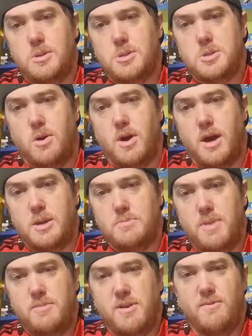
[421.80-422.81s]
size,
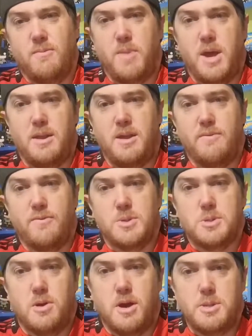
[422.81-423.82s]
maybe even Mount
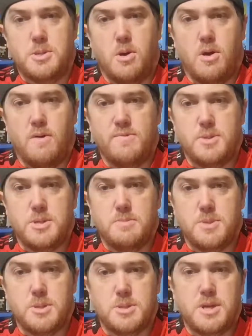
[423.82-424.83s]
Everest size of
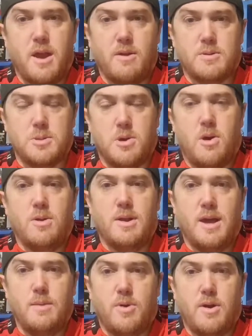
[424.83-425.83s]
Simpsons characters on
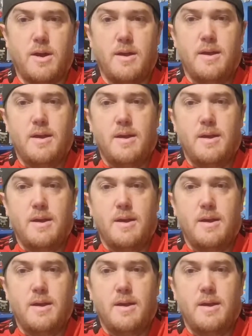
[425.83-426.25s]
lay-by.